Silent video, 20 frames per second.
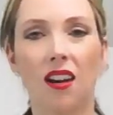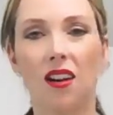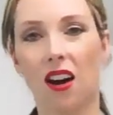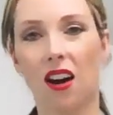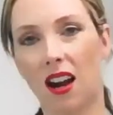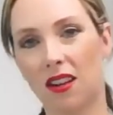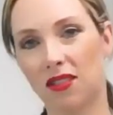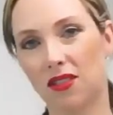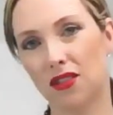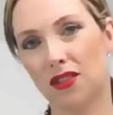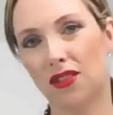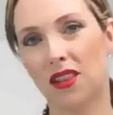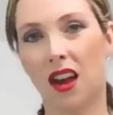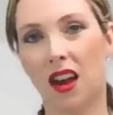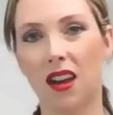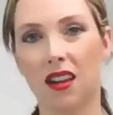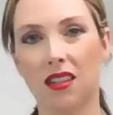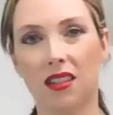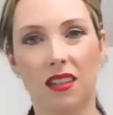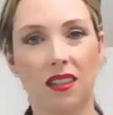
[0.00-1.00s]
our
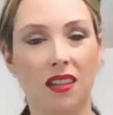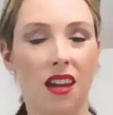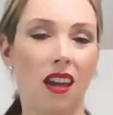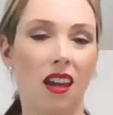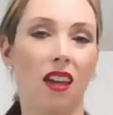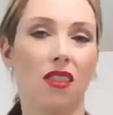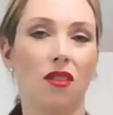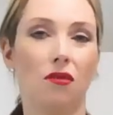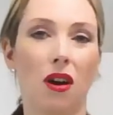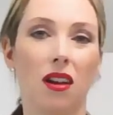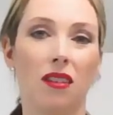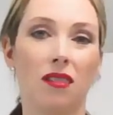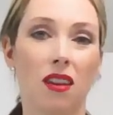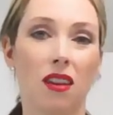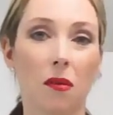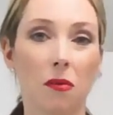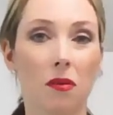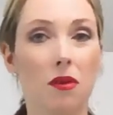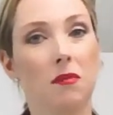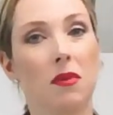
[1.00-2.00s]
exercise, and taking the right
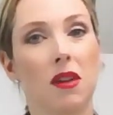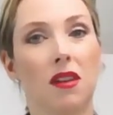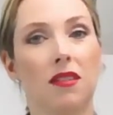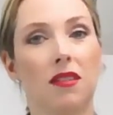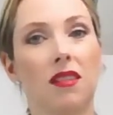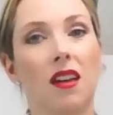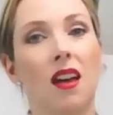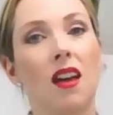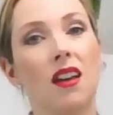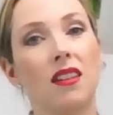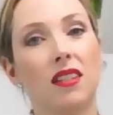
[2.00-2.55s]
supplements